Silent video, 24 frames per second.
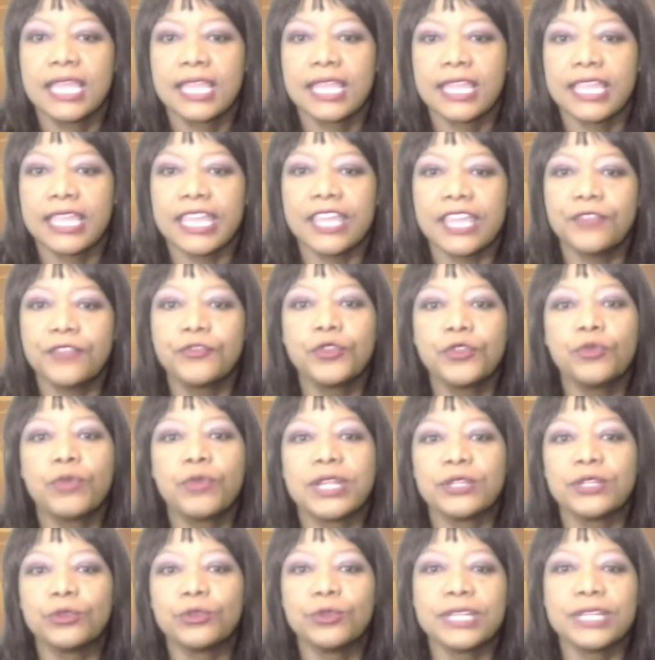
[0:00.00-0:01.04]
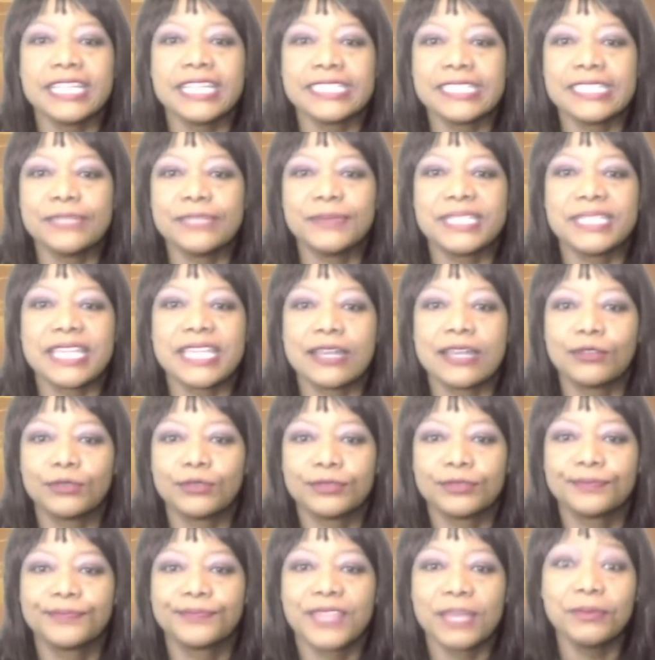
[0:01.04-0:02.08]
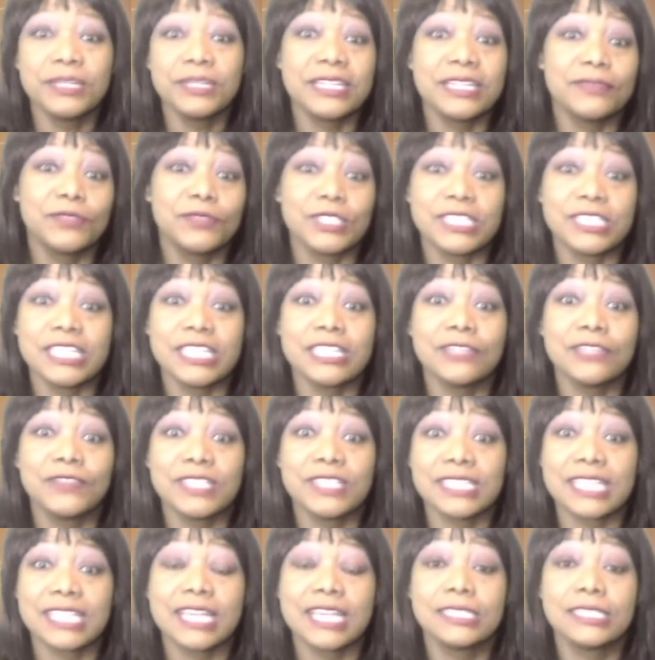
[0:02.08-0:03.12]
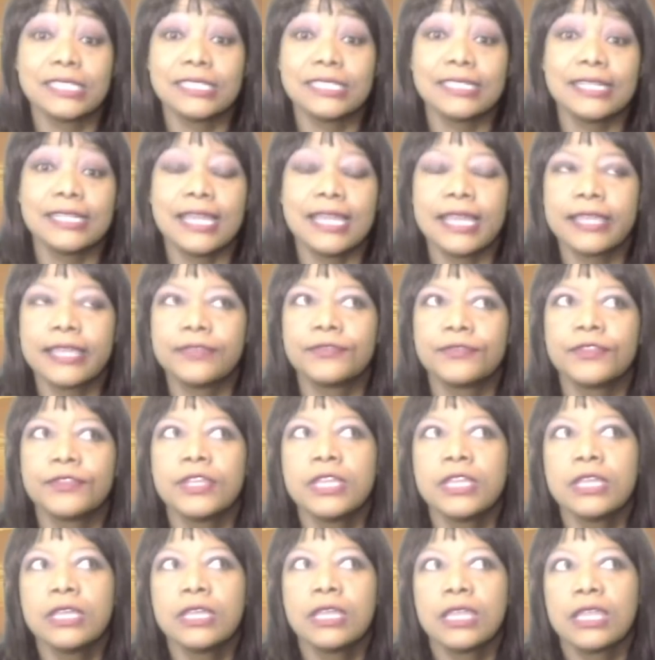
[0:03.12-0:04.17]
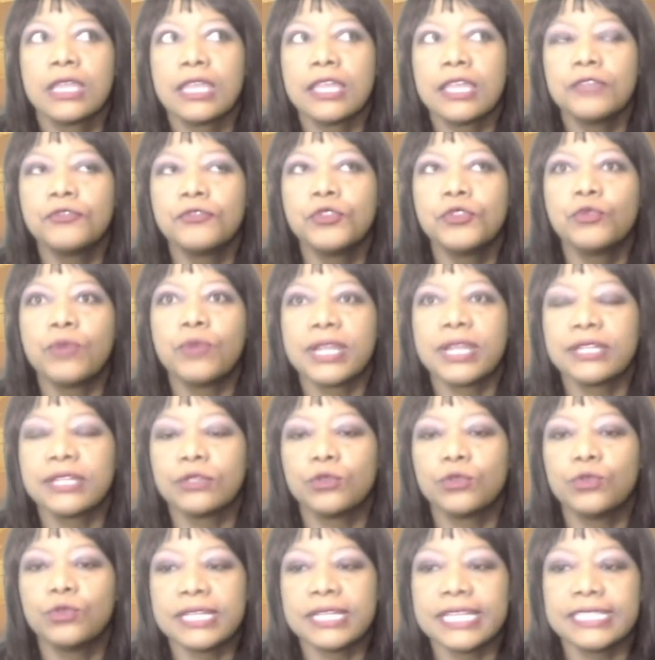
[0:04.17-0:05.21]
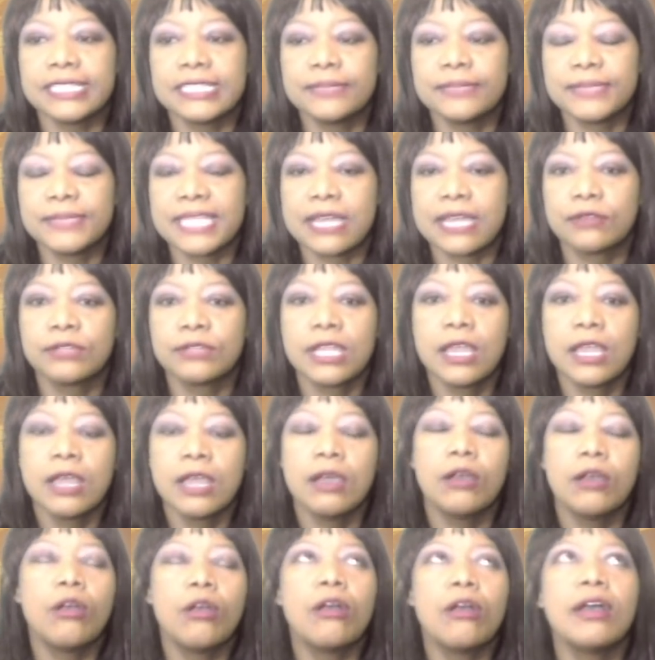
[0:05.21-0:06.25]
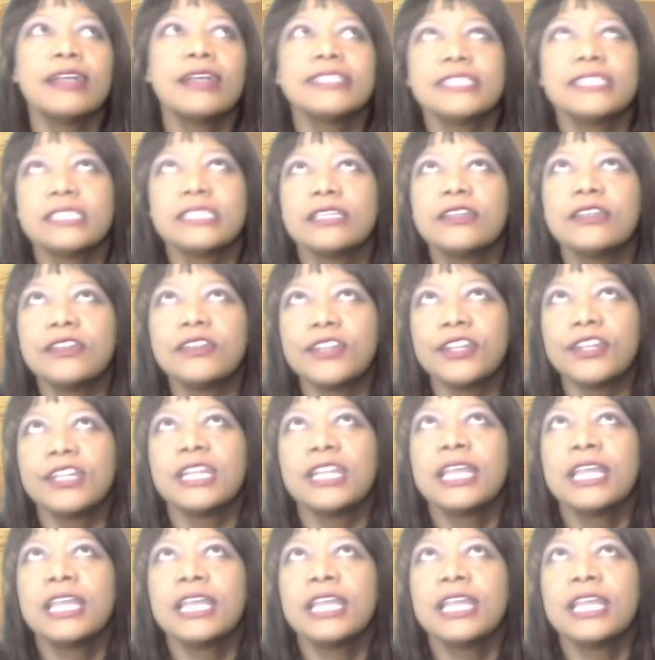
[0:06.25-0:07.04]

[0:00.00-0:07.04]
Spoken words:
everyone who let him down. I'm gonna have to check if this guy is still alive. Everyone who let him down. Oscar